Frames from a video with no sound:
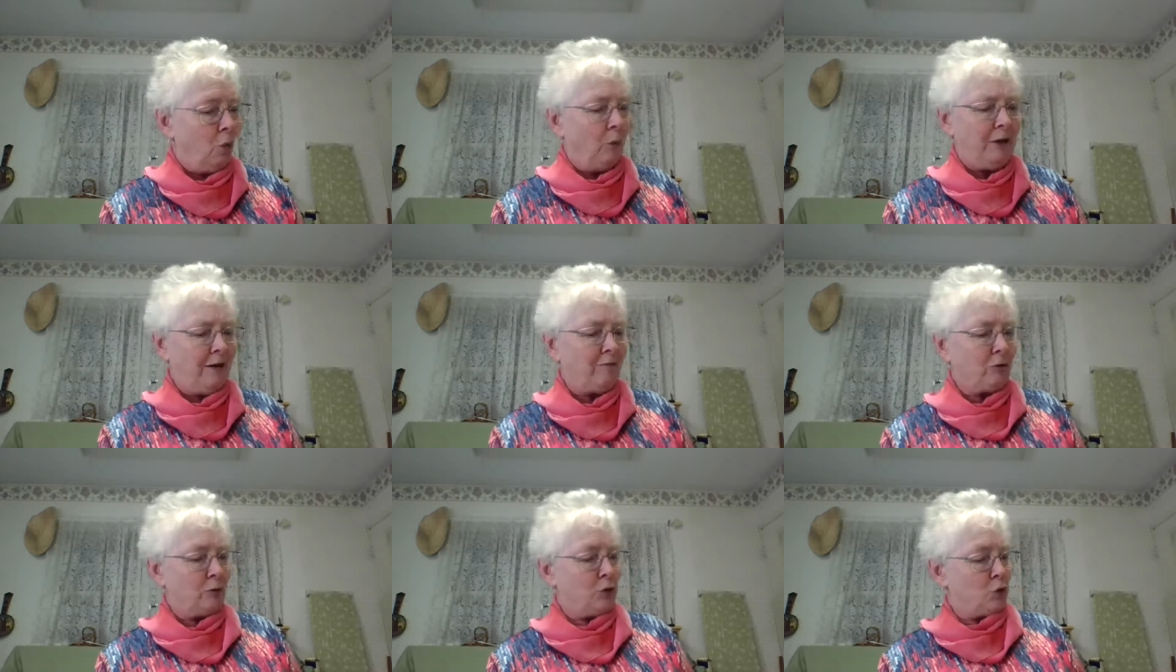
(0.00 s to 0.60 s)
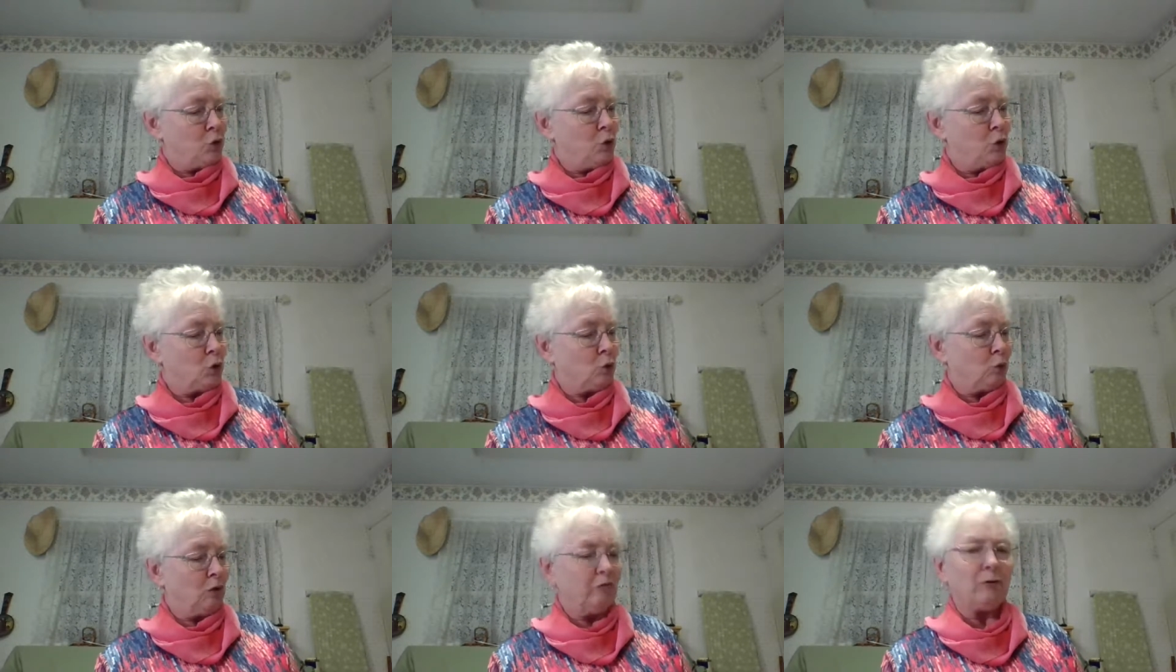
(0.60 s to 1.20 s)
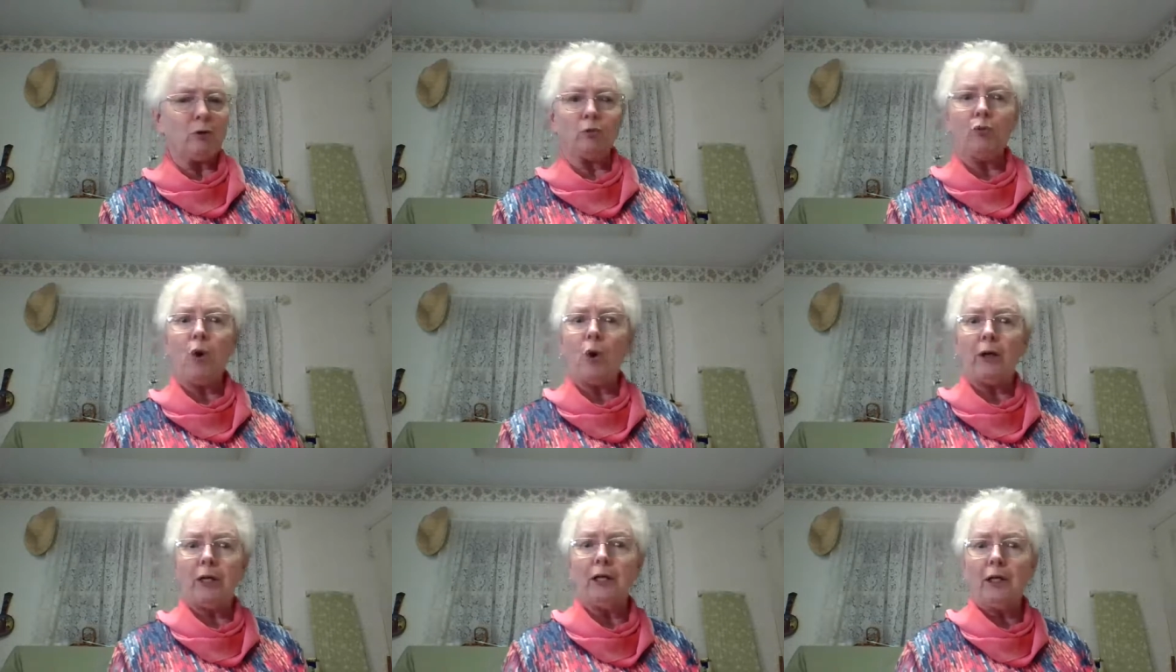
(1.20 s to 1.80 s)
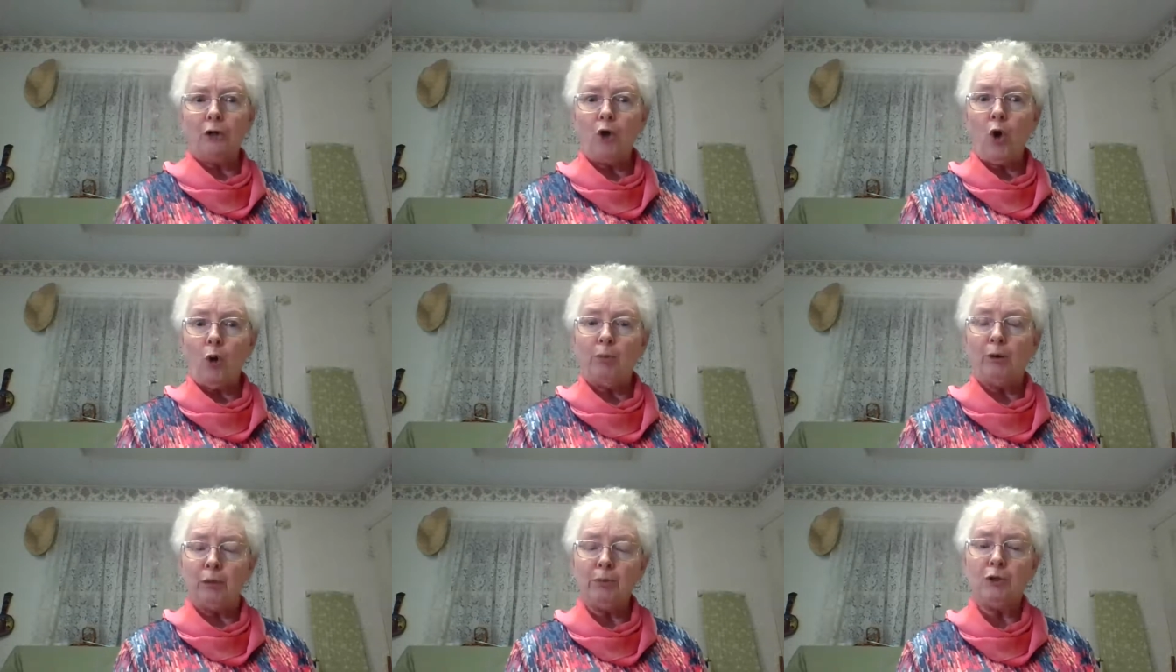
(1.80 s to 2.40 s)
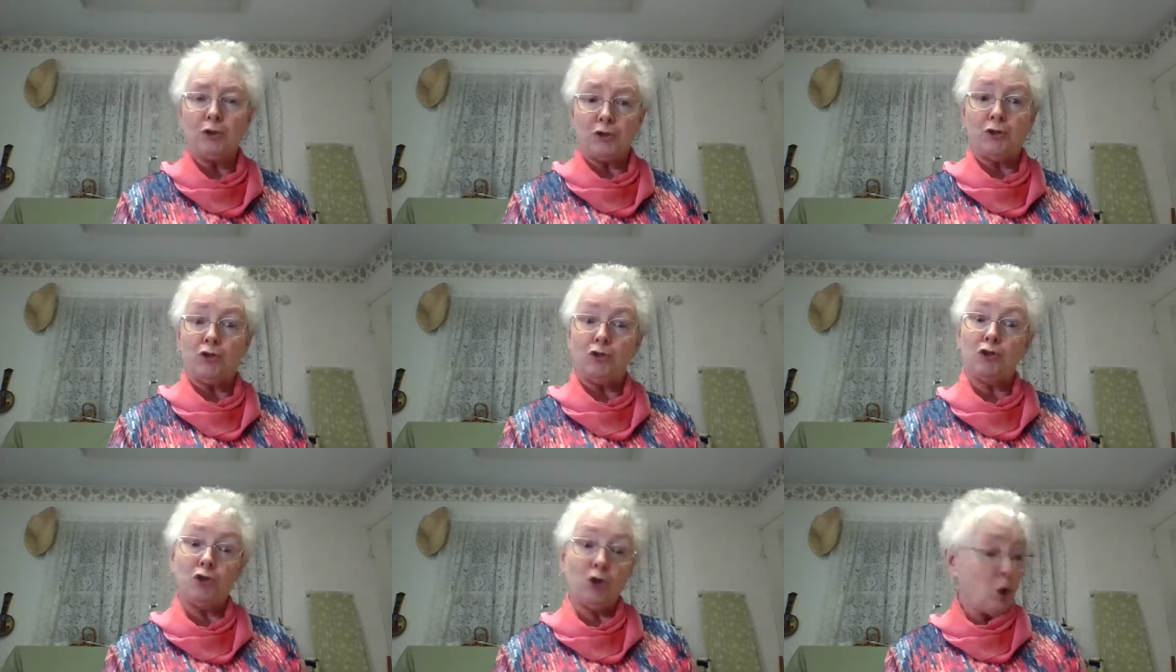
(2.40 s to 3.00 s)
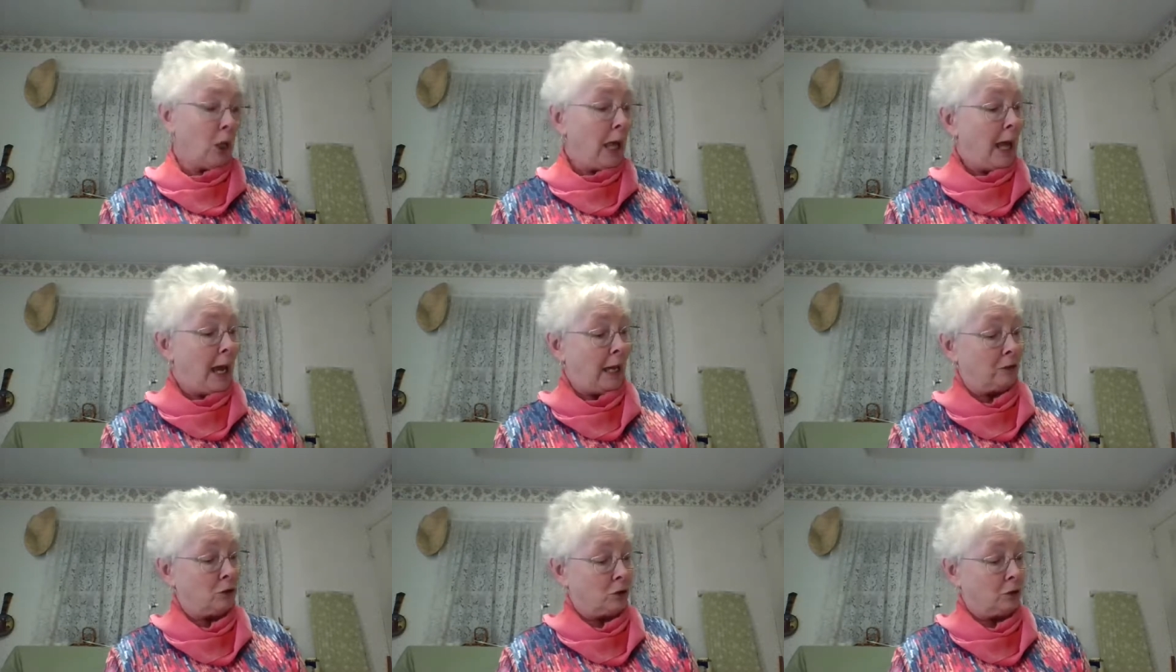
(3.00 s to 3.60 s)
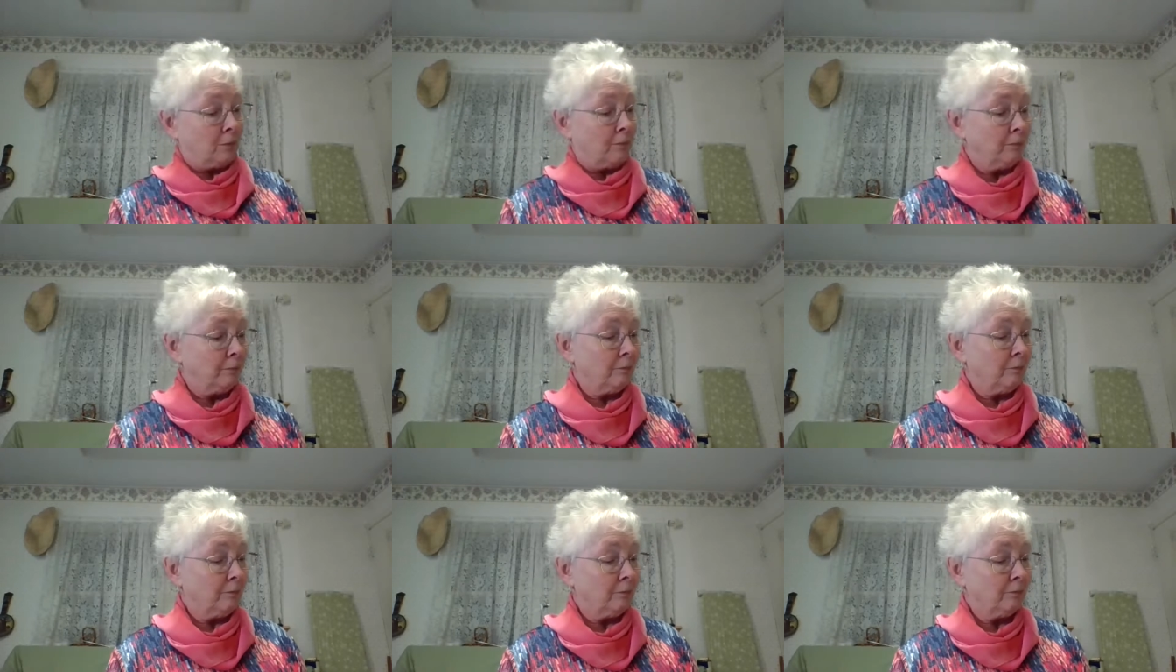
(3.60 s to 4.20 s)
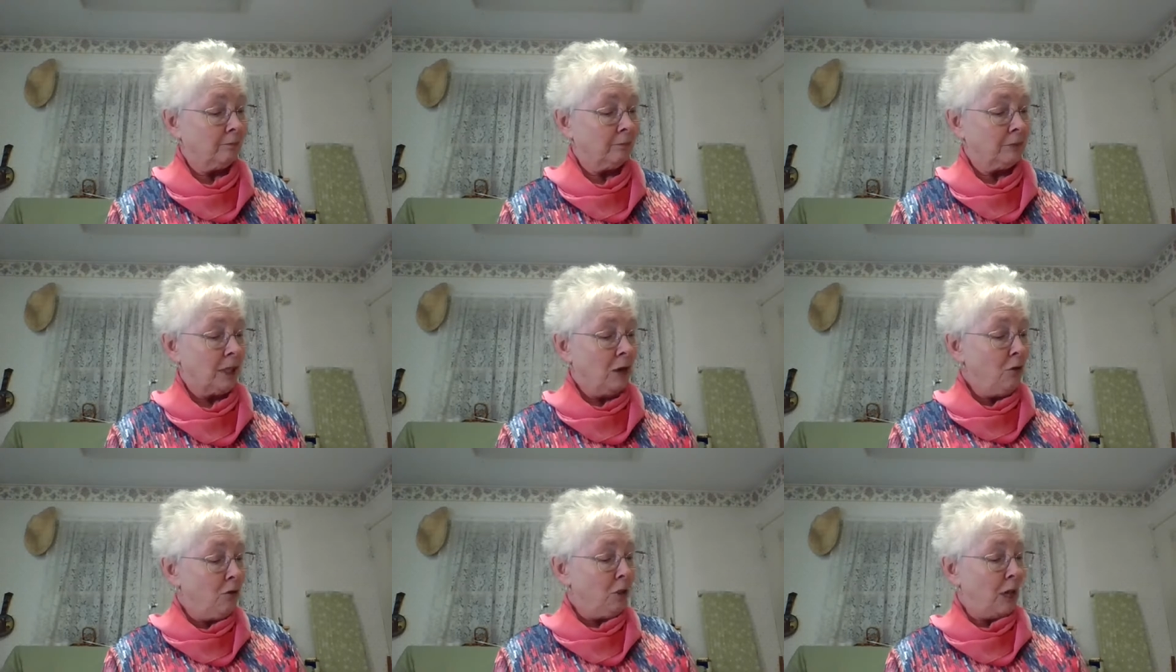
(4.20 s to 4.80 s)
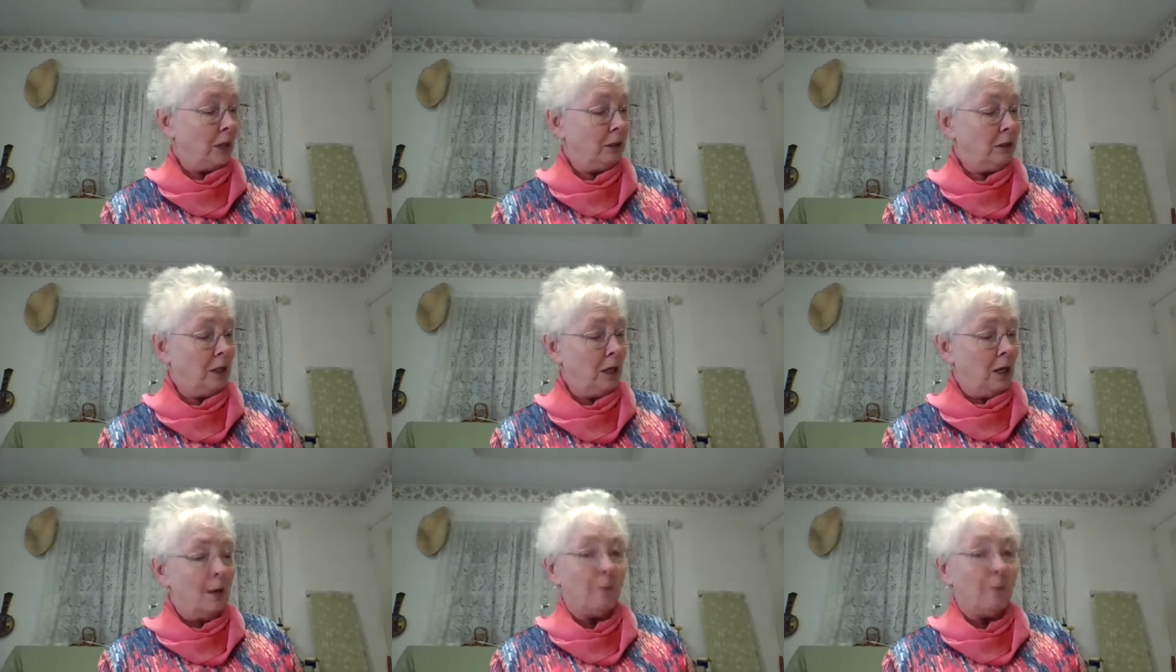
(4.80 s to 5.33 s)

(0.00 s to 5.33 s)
whatever is usual for royal and noble persons in your land. Then